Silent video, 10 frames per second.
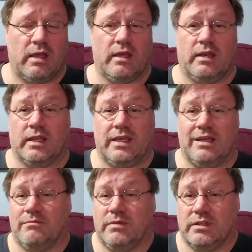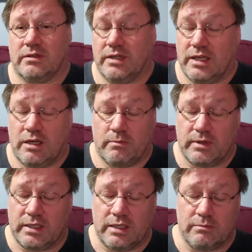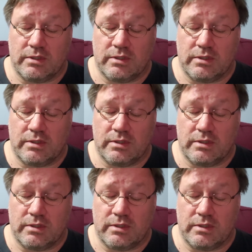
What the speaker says: And I can't be there to help. I can't